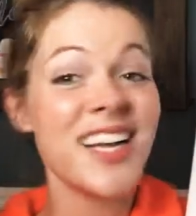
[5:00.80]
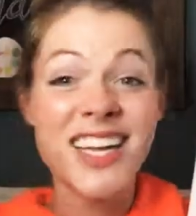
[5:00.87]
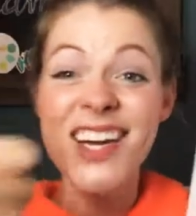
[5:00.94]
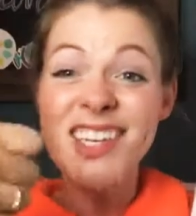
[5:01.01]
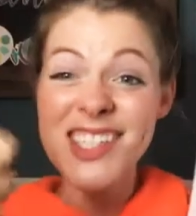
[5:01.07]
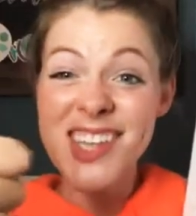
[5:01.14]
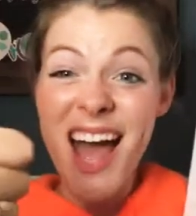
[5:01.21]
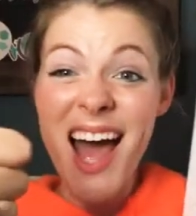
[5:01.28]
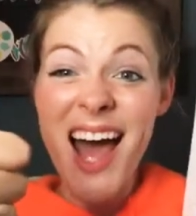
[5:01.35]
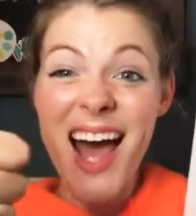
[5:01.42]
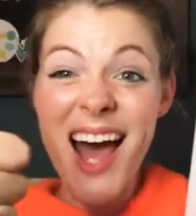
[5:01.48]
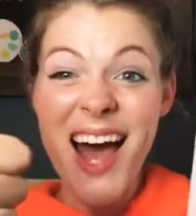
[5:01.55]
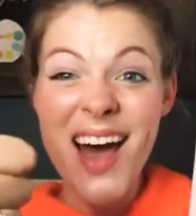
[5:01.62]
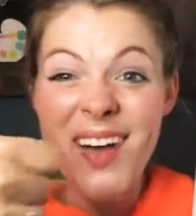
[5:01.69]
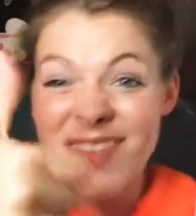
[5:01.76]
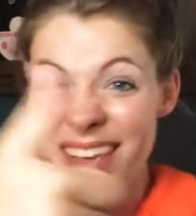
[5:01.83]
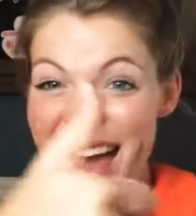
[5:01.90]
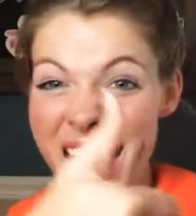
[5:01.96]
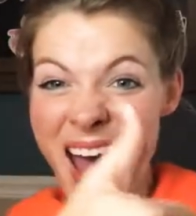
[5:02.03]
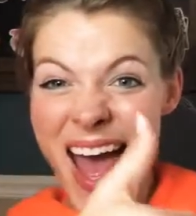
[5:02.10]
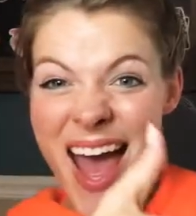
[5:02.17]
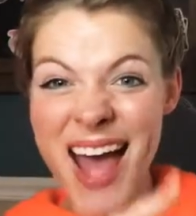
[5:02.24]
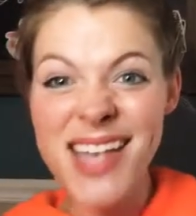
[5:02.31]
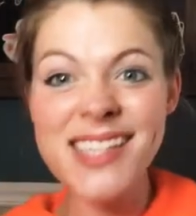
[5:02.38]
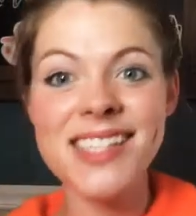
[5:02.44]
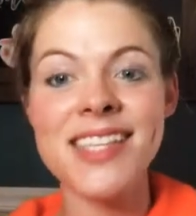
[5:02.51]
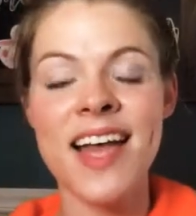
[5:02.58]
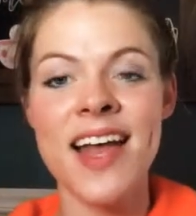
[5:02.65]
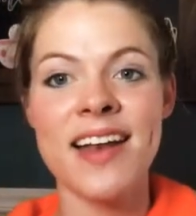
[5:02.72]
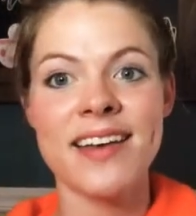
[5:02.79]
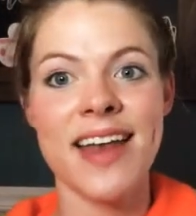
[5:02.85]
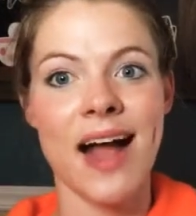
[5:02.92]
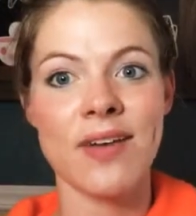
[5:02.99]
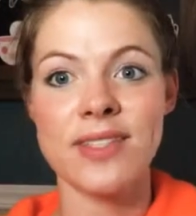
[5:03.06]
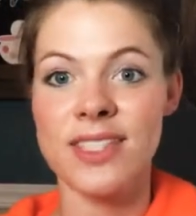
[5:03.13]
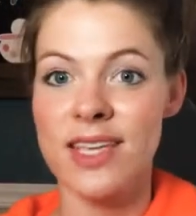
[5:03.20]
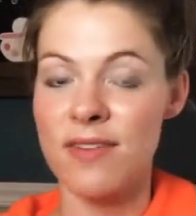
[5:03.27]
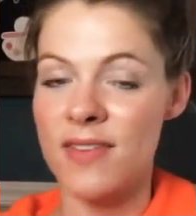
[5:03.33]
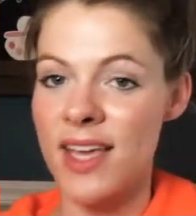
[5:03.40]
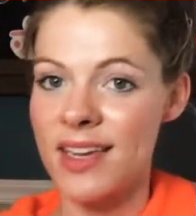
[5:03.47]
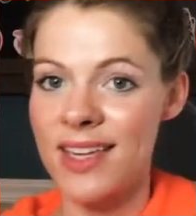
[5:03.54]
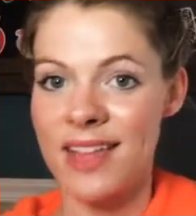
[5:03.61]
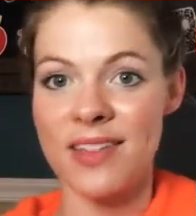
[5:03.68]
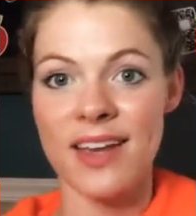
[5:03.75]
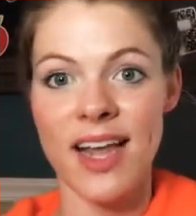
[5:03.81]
Good job. Yes. yes. Now see if they can get the